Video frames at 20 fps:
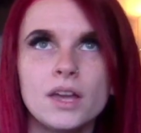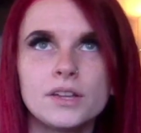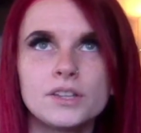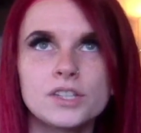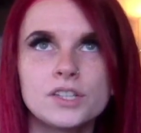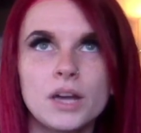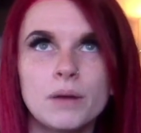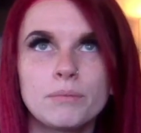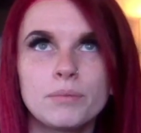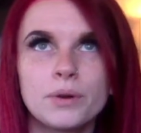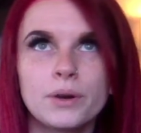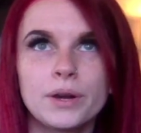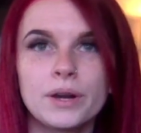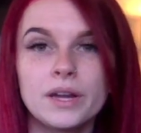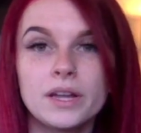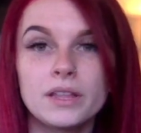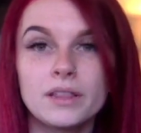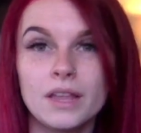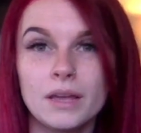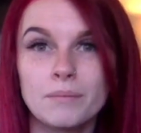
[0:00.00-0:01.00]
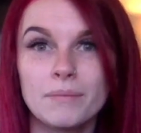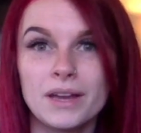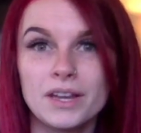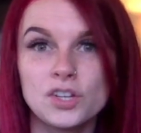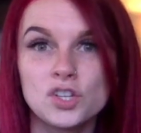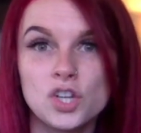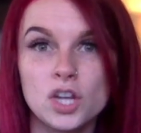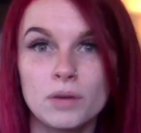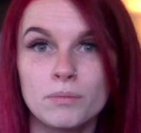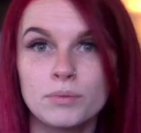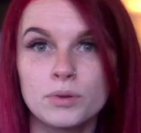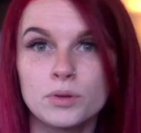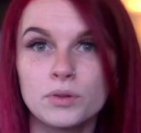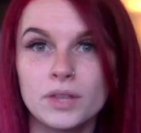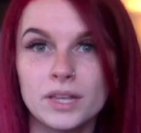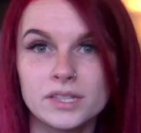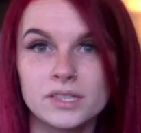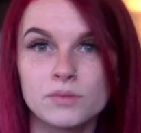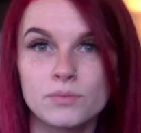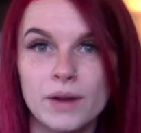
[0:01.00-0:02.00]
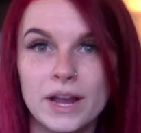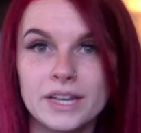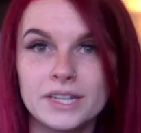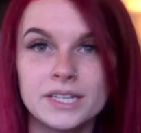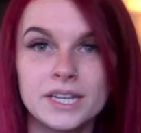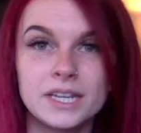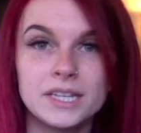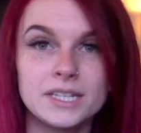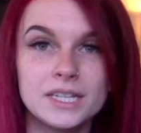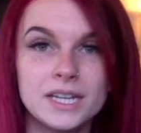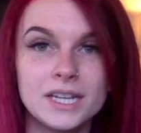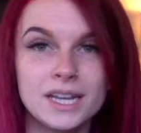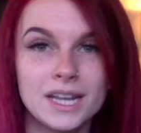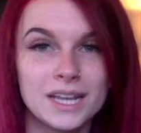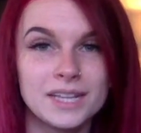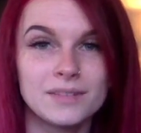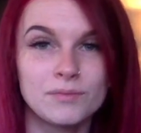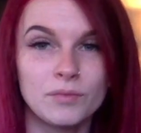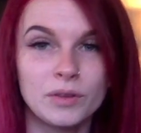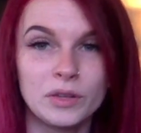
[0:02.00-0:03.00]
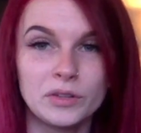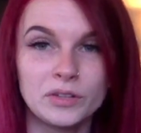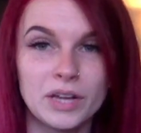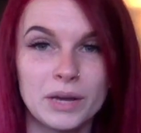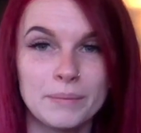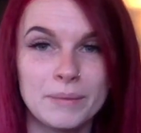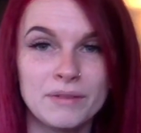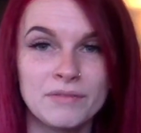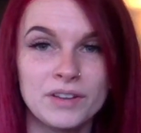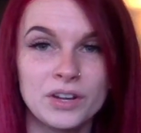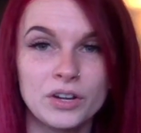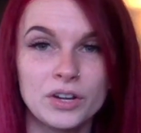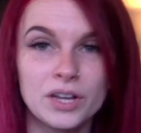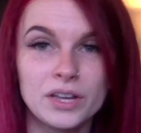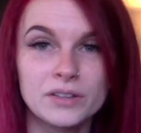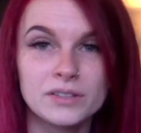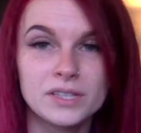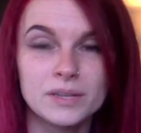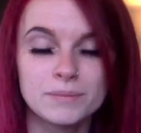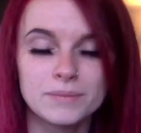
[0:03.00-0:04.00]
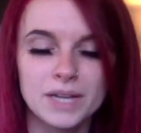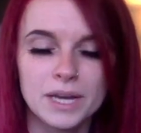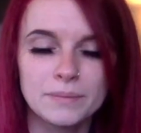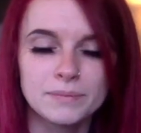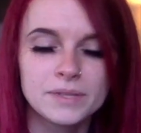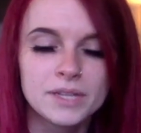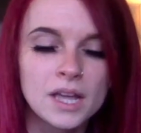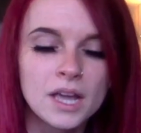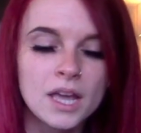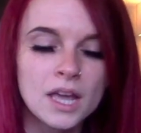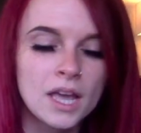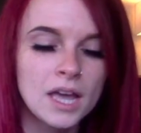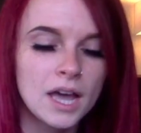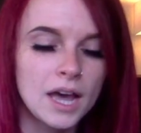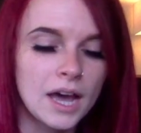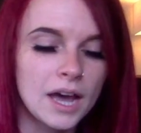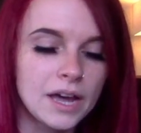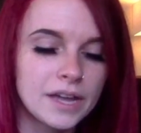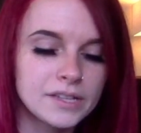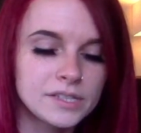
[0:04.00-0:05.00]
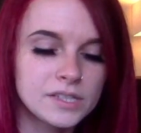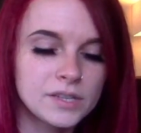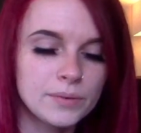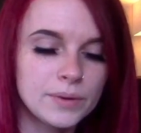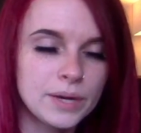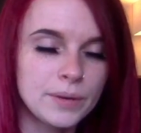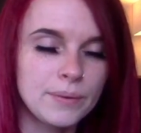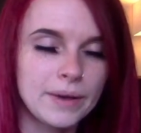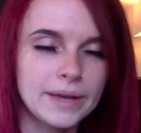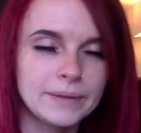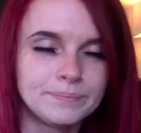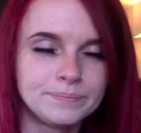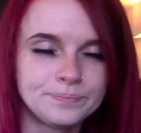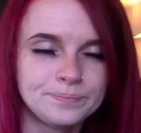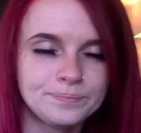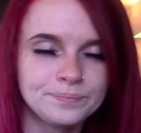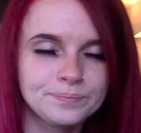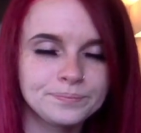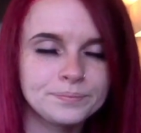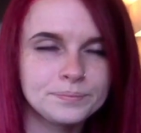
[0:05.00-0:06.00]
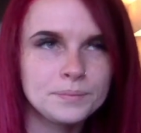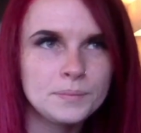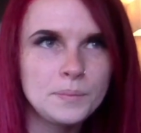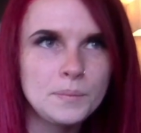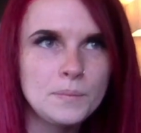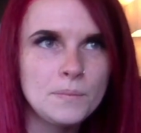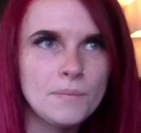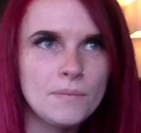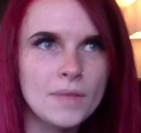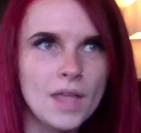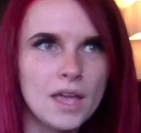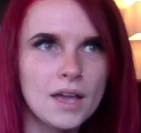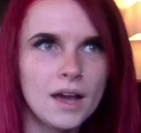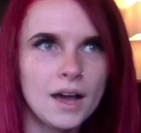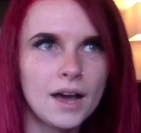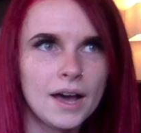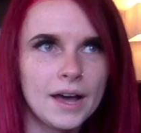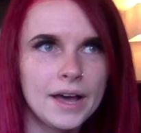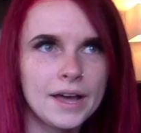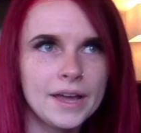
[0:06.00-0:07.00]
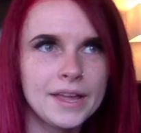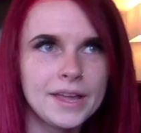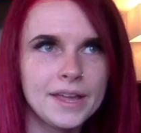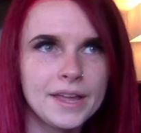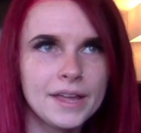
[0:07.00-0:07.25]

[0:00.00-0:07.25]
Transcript: temporary, like, my shampoo that's red tinted, it will dye my fingernails sometimes. So anyway, I